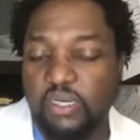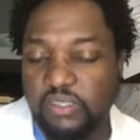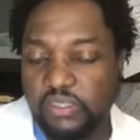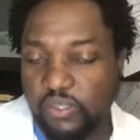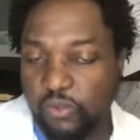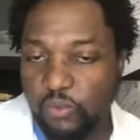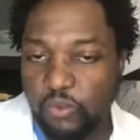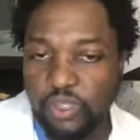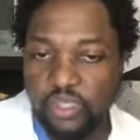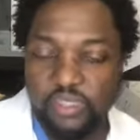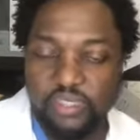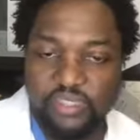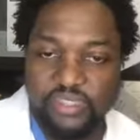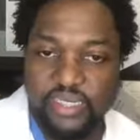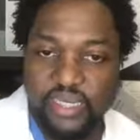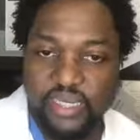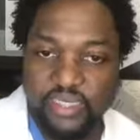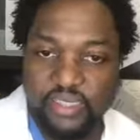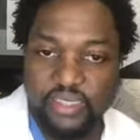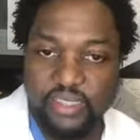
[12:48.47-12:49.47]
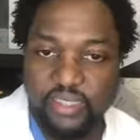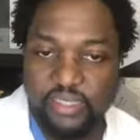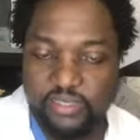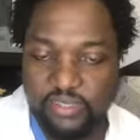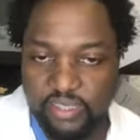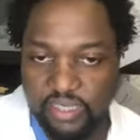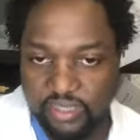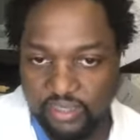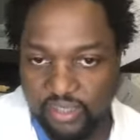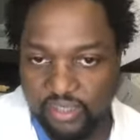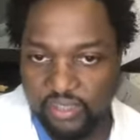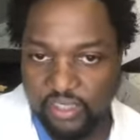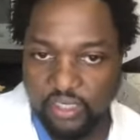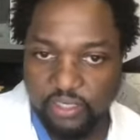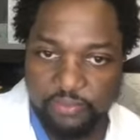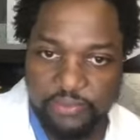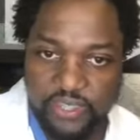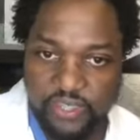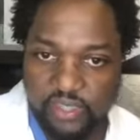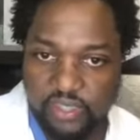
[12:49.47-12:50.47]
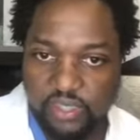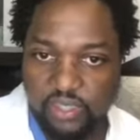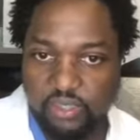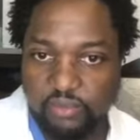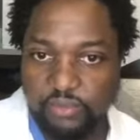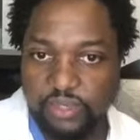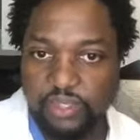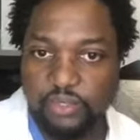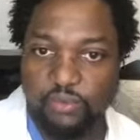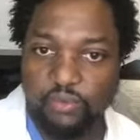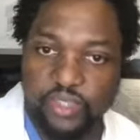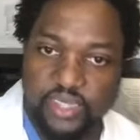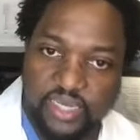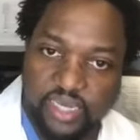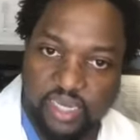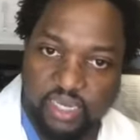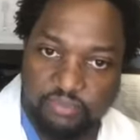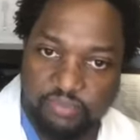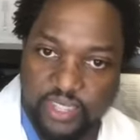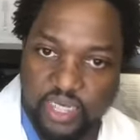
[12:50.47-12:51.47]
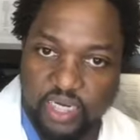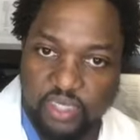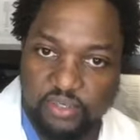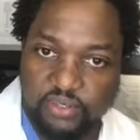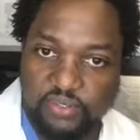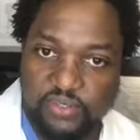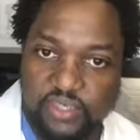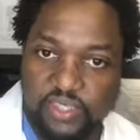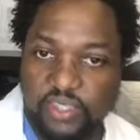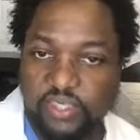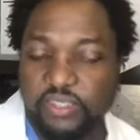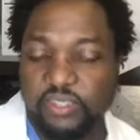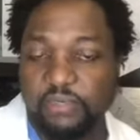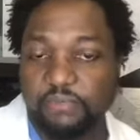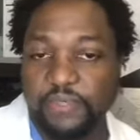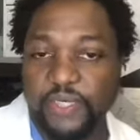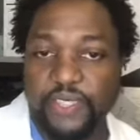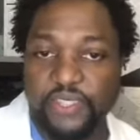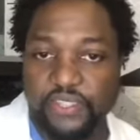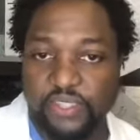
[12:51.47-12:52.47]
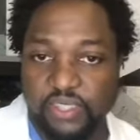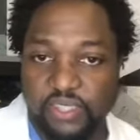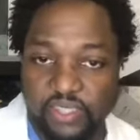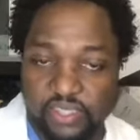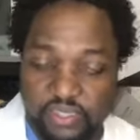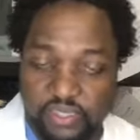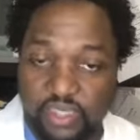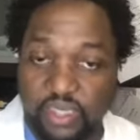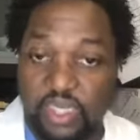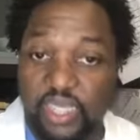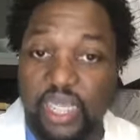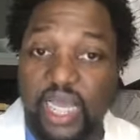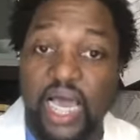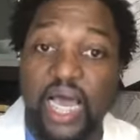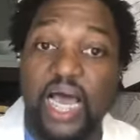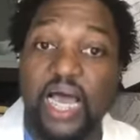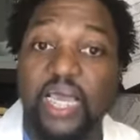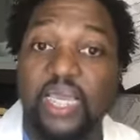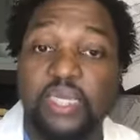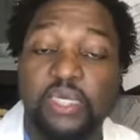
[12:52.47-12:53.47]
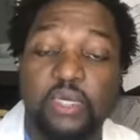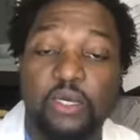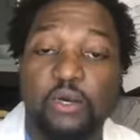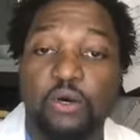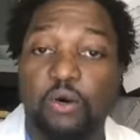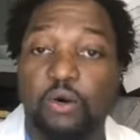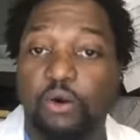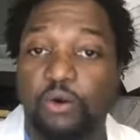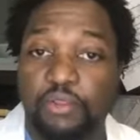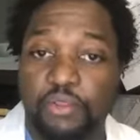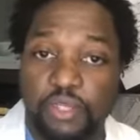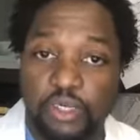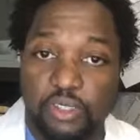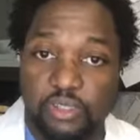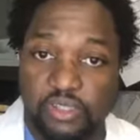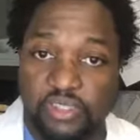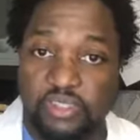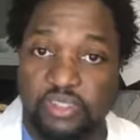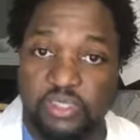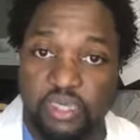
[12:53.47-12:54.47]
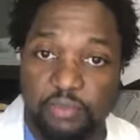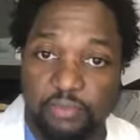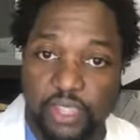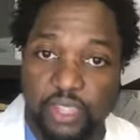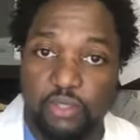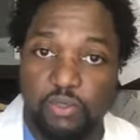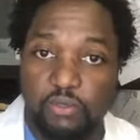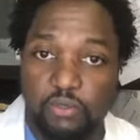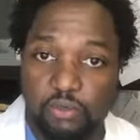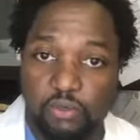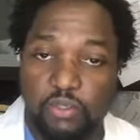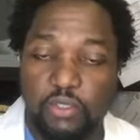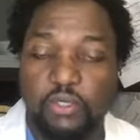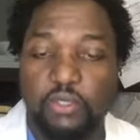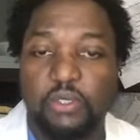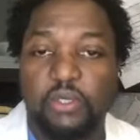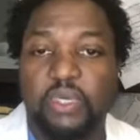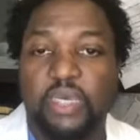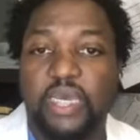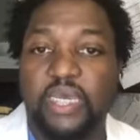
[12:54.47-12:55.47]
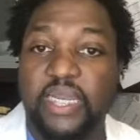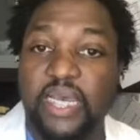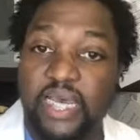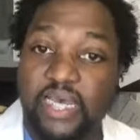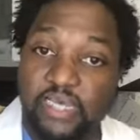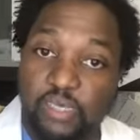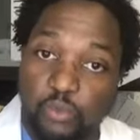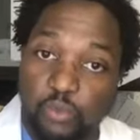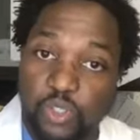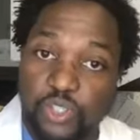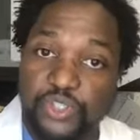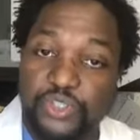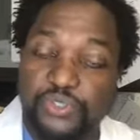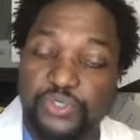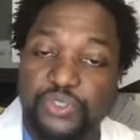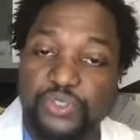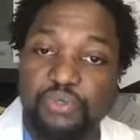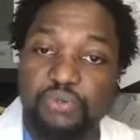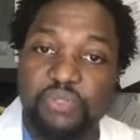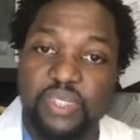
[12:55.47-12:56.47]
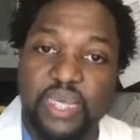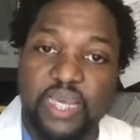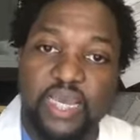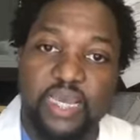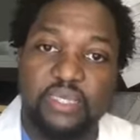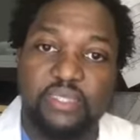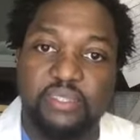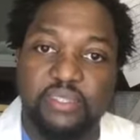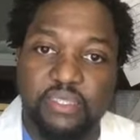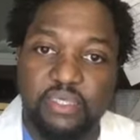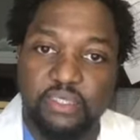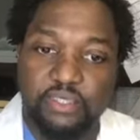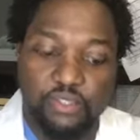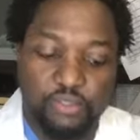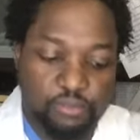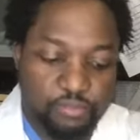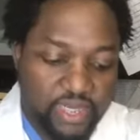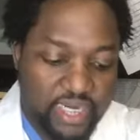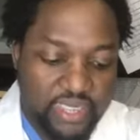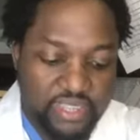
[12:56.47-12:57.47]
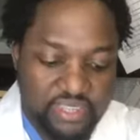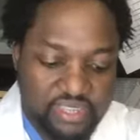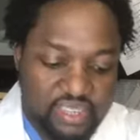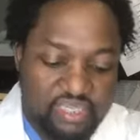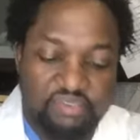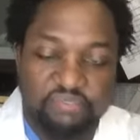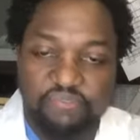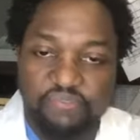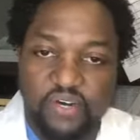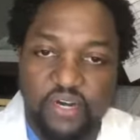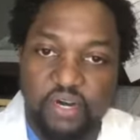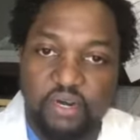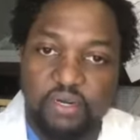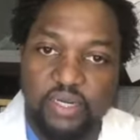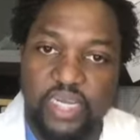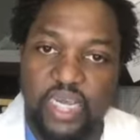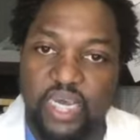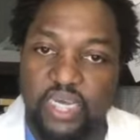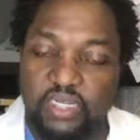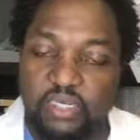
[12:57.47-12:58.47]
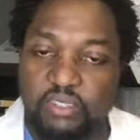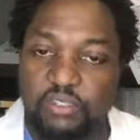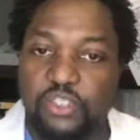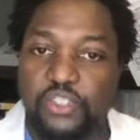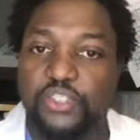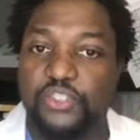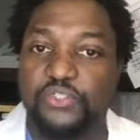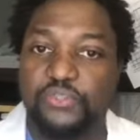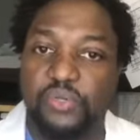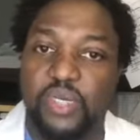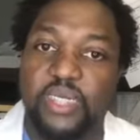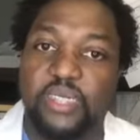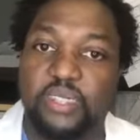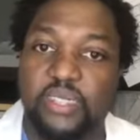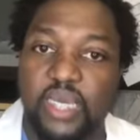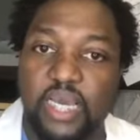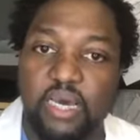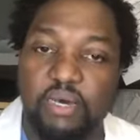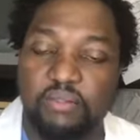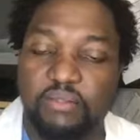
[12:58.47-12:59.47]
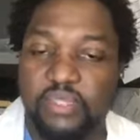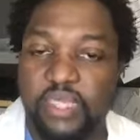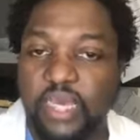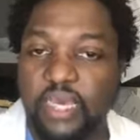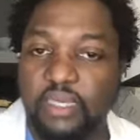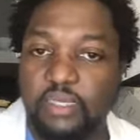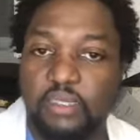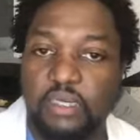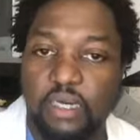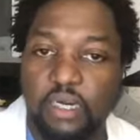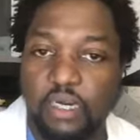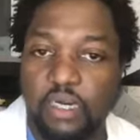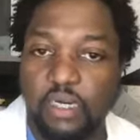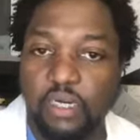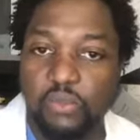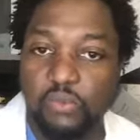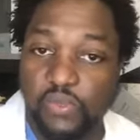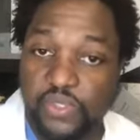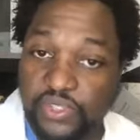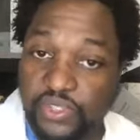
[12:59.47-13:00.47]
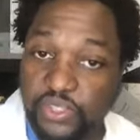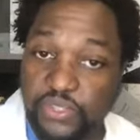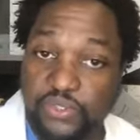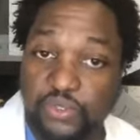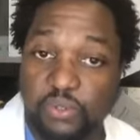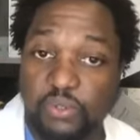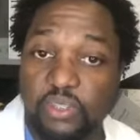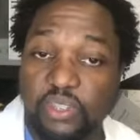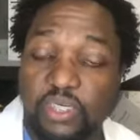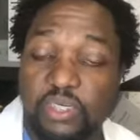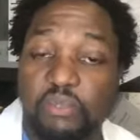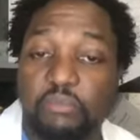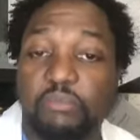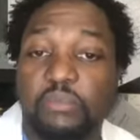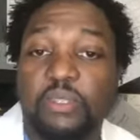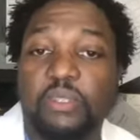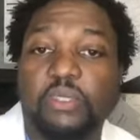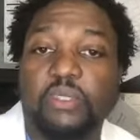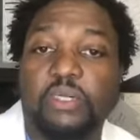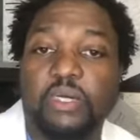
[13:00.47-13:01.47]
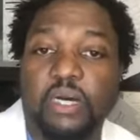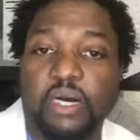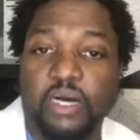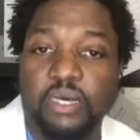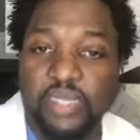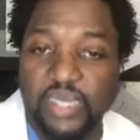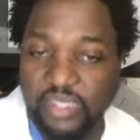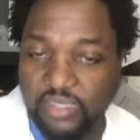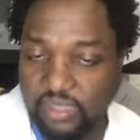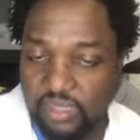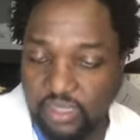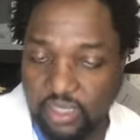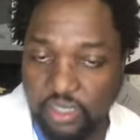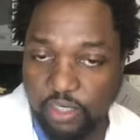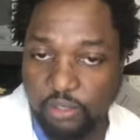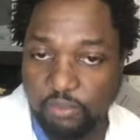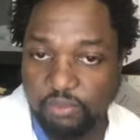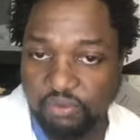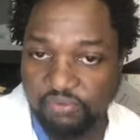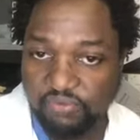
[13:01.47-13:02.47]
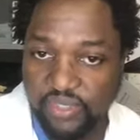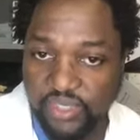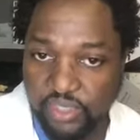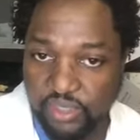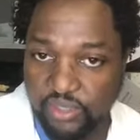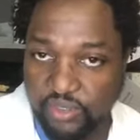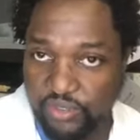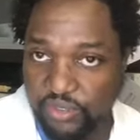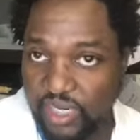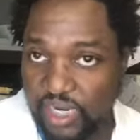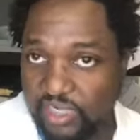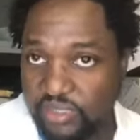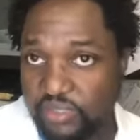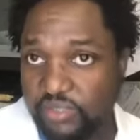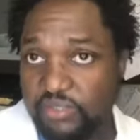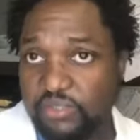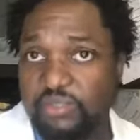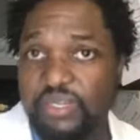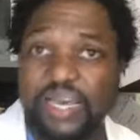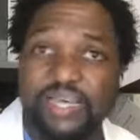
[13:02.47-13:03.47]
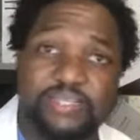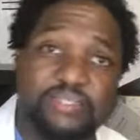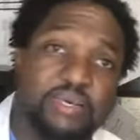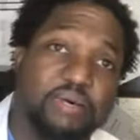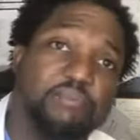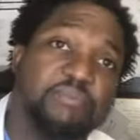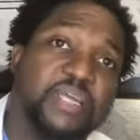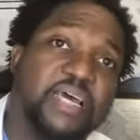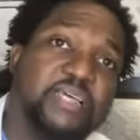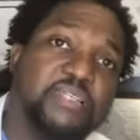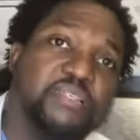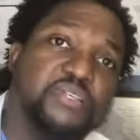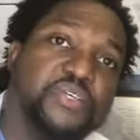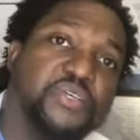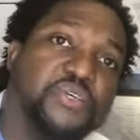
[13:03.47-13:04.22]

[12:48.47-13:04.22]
So one of the techniques that the therapy team and the rehab doctor teach the patient is to lie on their stomach, and once you do that, then you by default kind of straighten out that residual limb, and that's going to help prevent contractions. So that's something that's